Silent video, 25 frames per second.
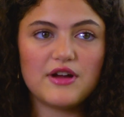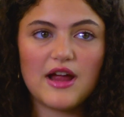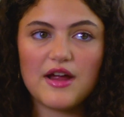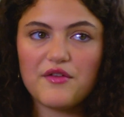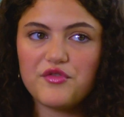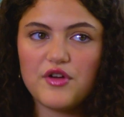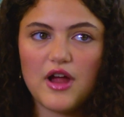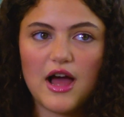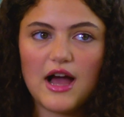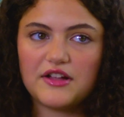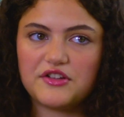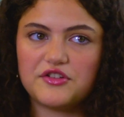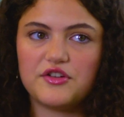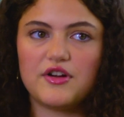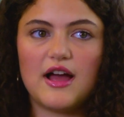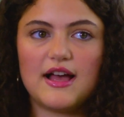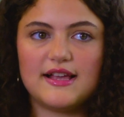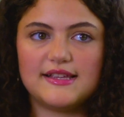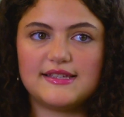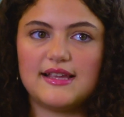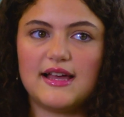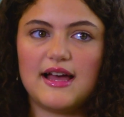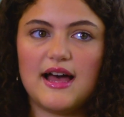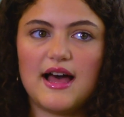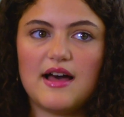Every actor
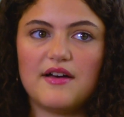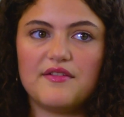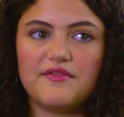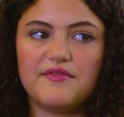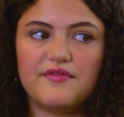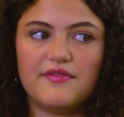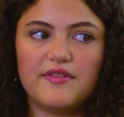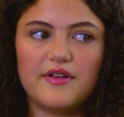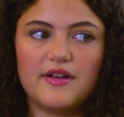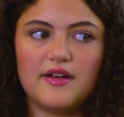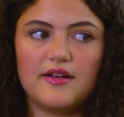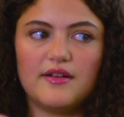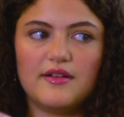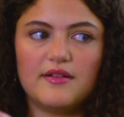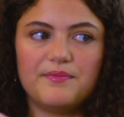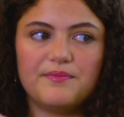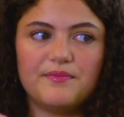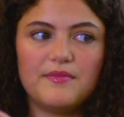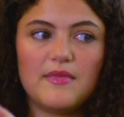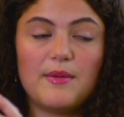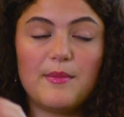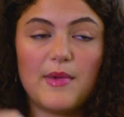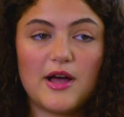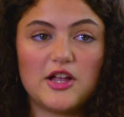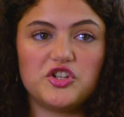has to have
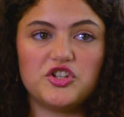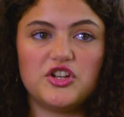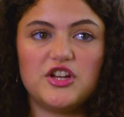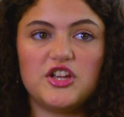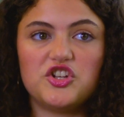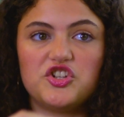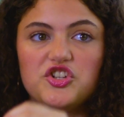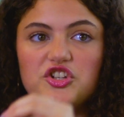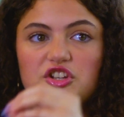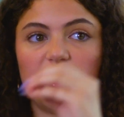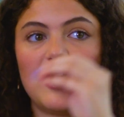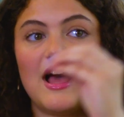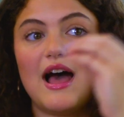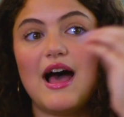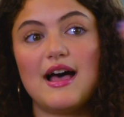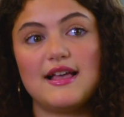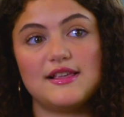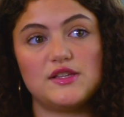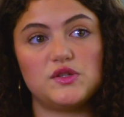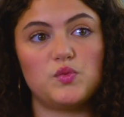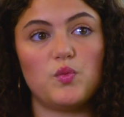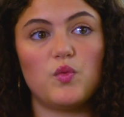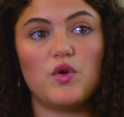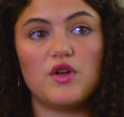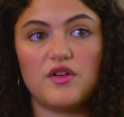imagination
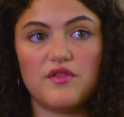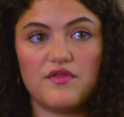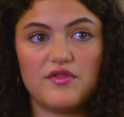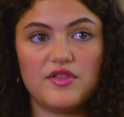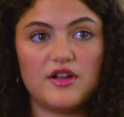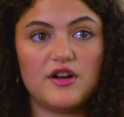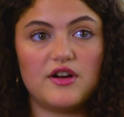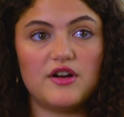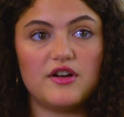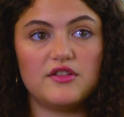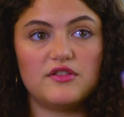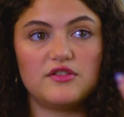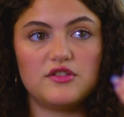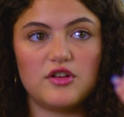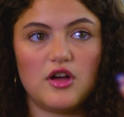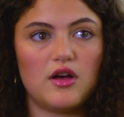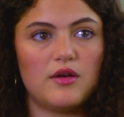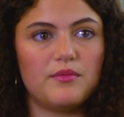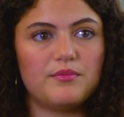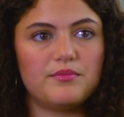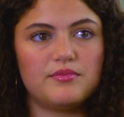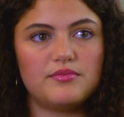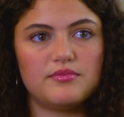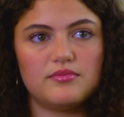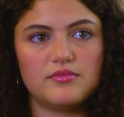as one of their
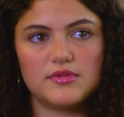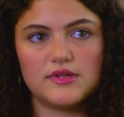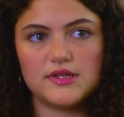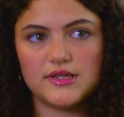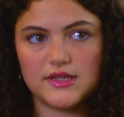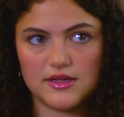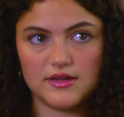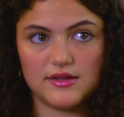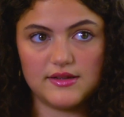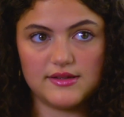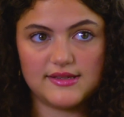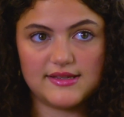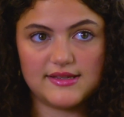top skill